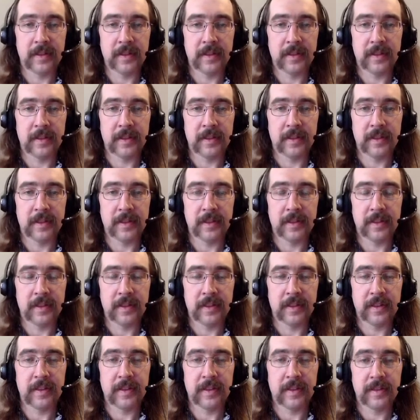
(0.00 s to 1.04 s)

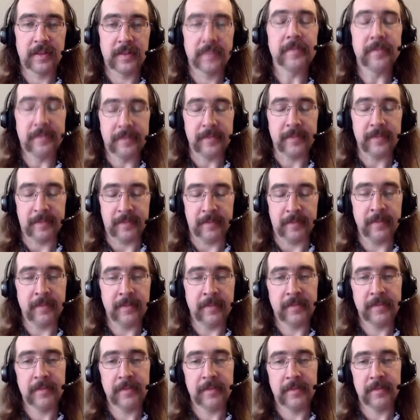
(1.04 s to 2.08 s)

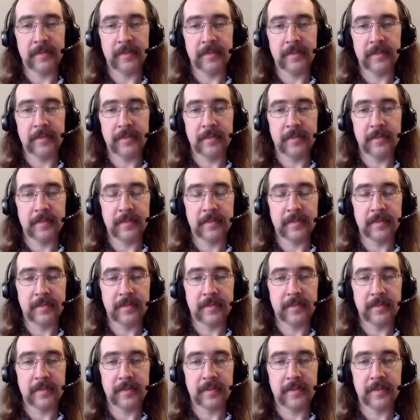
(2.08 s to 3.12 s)

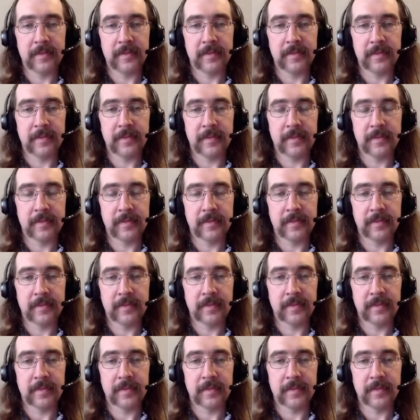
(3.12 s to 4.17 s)

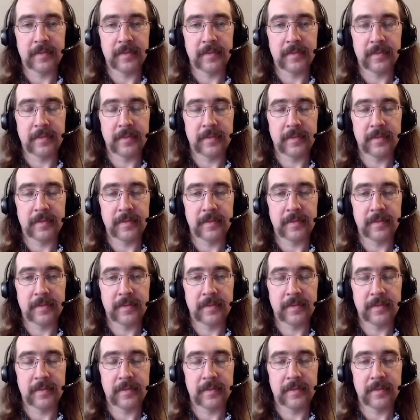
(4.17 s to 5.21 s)

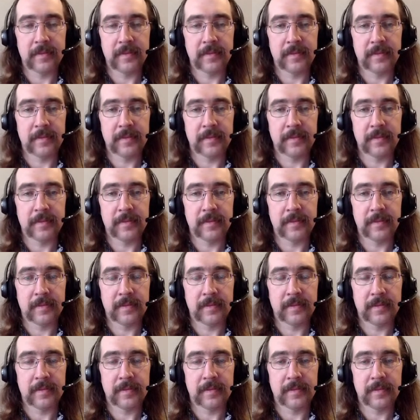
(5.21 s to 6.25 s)

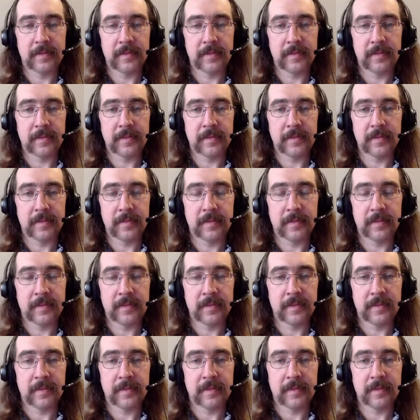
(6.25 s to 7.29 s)

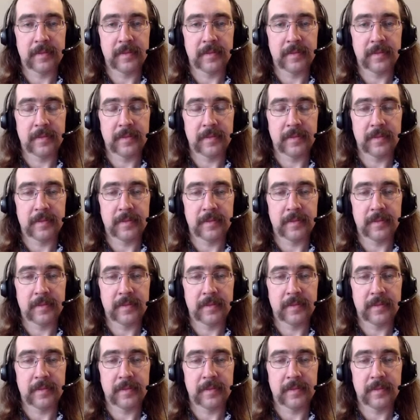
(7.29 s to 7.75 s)
The person shown says nothing.